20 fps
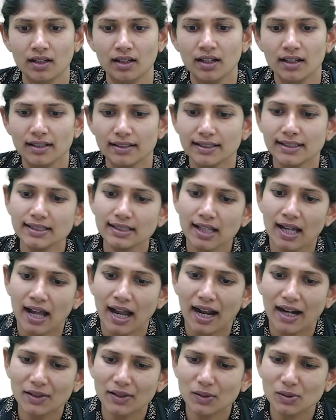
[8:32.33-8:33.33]
Right,
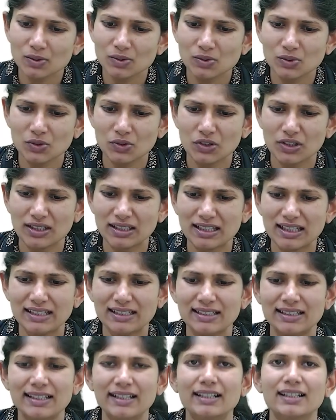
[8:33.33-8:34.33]
and also drinking
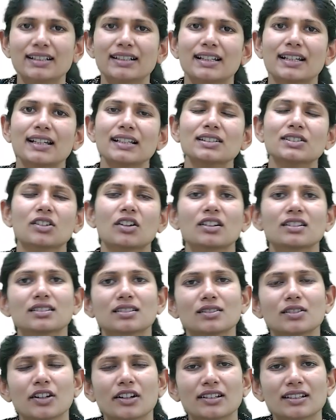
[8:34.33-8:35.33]
liquor. He
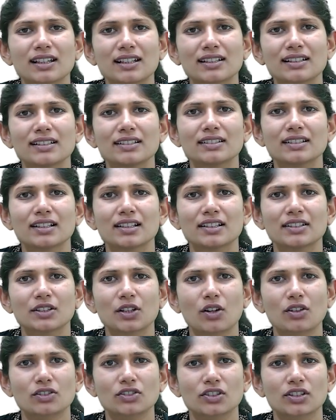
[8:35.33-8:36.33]
thought drinking liquor,
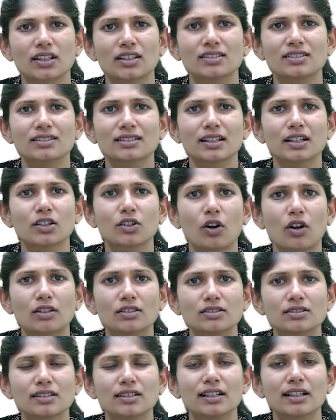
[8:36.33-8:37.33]
intoxicants, they'll
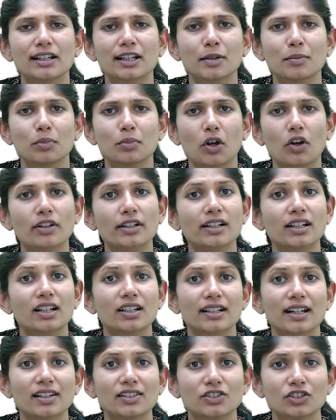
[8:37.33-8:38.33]
constantly keep plotting
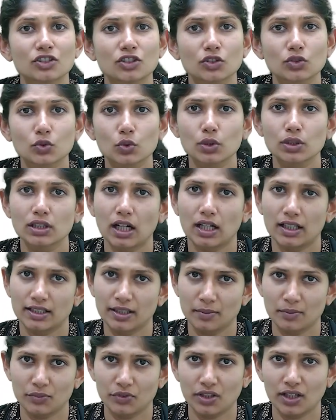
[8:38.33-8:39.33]
against the Sultan
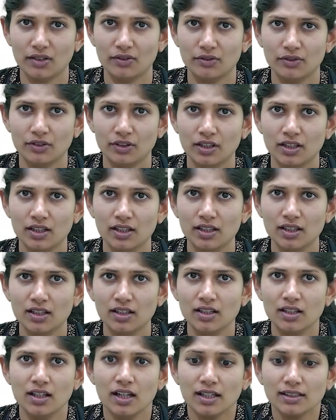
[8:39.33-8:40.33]
himself.
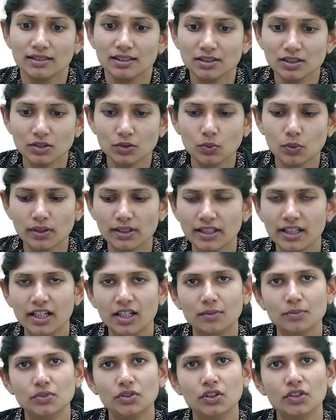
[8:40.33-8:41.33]
This is what he
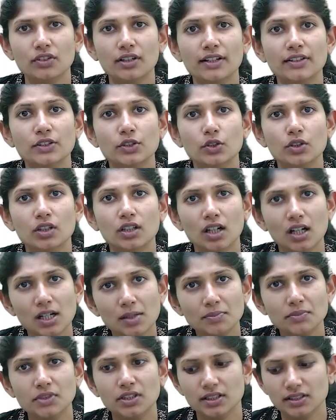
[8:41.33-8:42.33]
observed, and to
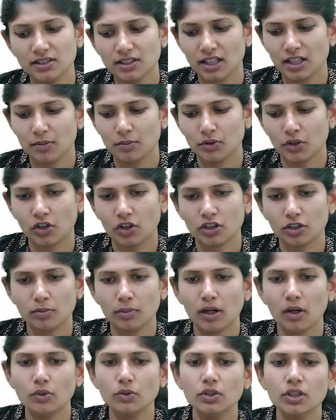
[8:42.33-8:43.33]
curb this, he brought
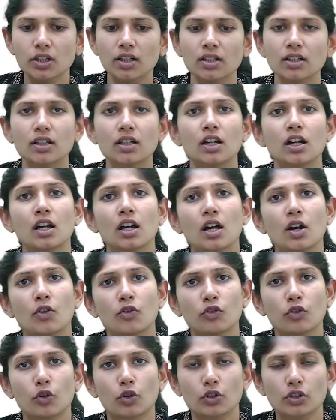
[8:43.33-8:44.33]
about
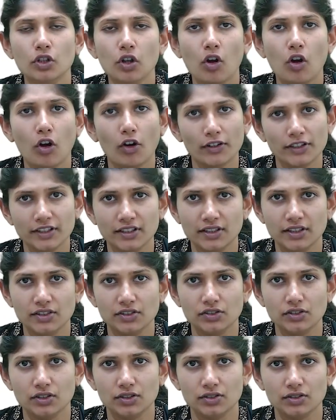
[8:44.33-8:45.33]
4
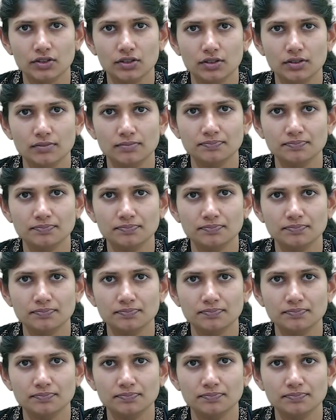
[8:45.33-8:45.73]
ordinances.